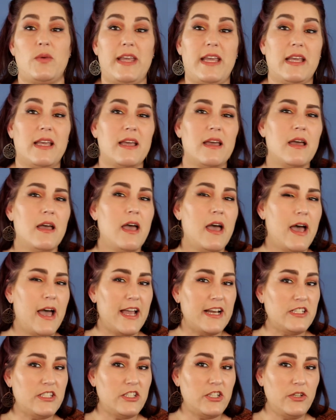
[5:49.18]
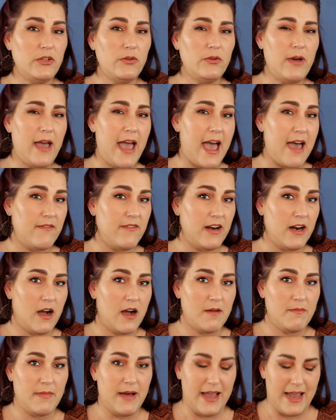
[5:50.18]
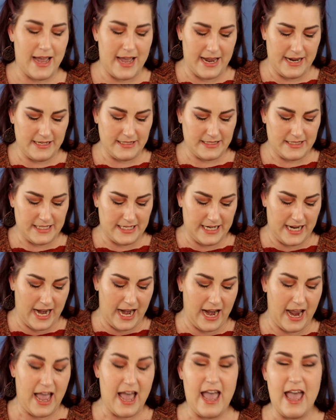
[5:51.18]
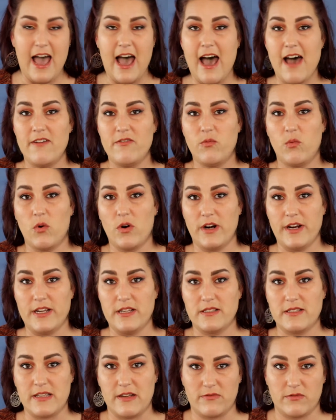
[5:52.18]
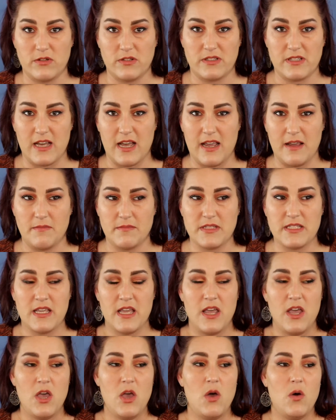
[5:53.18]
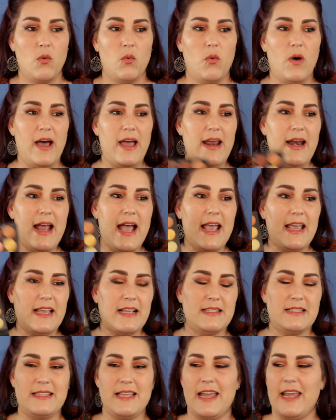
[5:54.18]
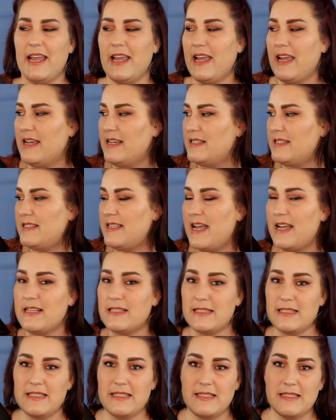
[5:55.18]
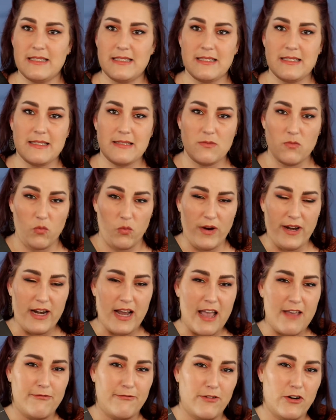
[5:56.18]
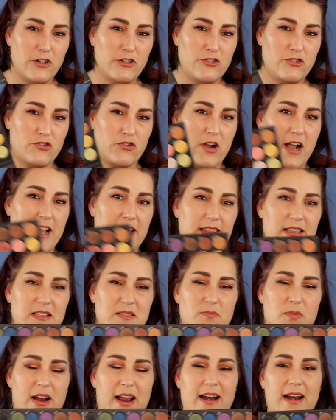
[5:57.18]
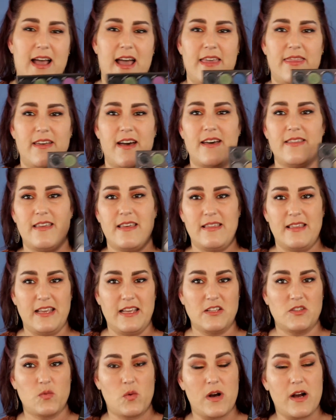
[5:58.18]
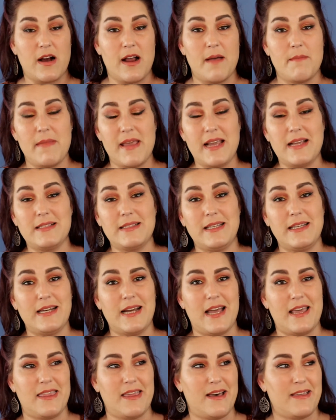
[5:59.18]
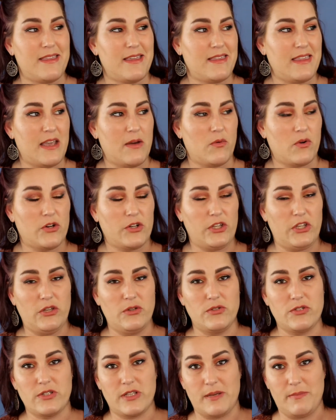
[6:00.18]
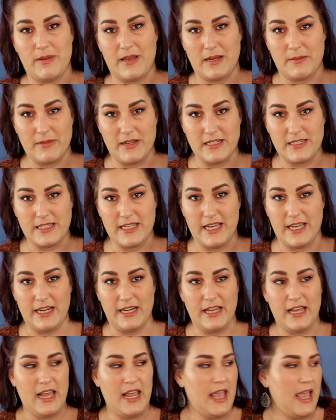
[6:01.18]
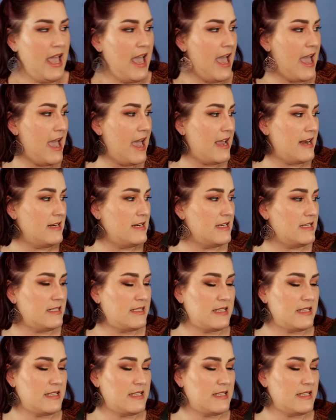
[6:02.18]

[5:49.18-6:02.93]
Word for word: week. I do have it on my eyes today. I have worn it several times. What I can say is that when I first tried this brand, I thought that these were amazing. I thought that they were hugely pigmented. And